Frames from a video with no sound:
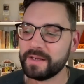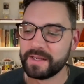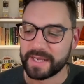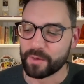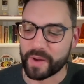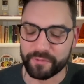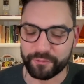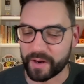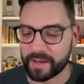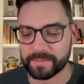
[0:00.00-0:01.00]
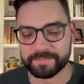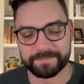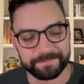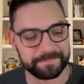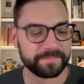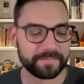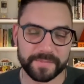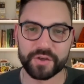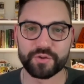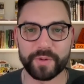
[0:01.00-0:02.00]
It went from,
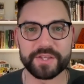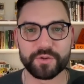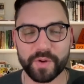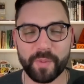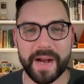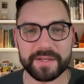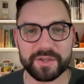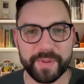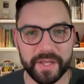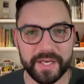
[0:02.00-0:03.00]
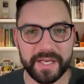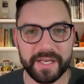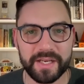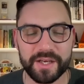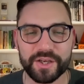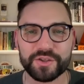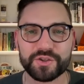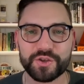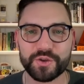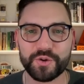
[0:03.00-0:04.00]
it's a real possibility
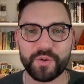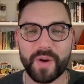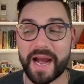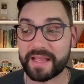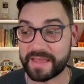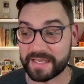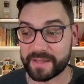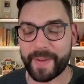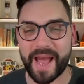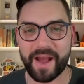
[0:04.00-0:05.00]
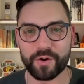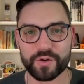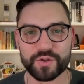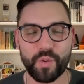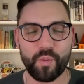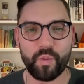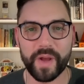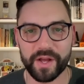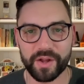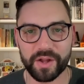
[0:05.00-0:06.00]
to, I think the Packers
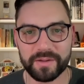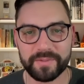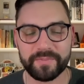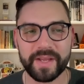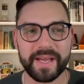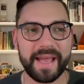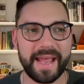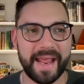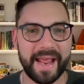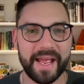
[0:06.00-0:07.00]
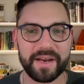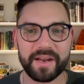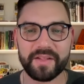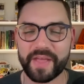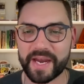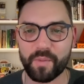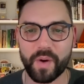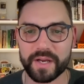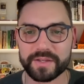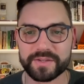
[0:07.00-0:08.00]
will, and then it
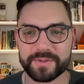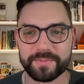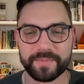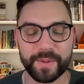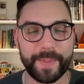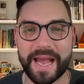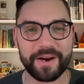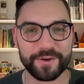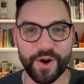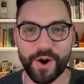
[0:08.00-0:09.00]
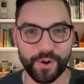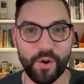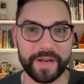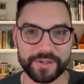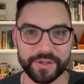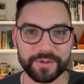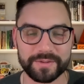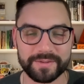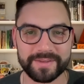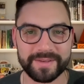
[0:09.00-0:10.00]
was, the Packers are going to,
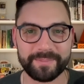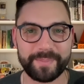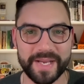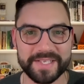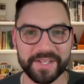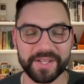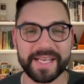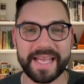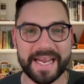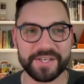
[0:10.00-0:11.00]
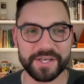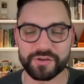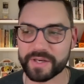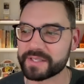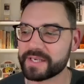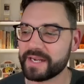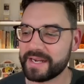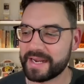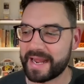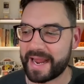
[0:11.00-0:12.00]
basically, gauge interest,
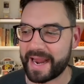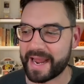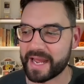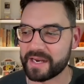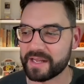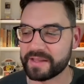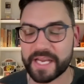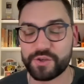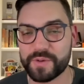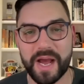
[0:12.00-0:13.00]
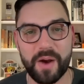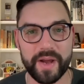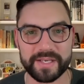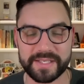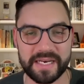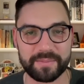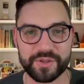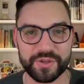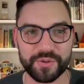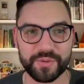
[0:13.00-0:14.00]
and they do not want to send him
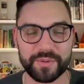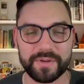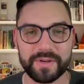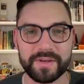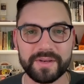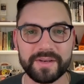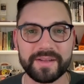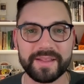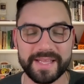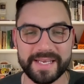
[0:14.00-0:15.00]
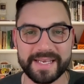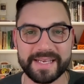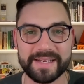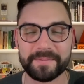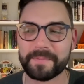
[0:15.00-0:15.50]
to the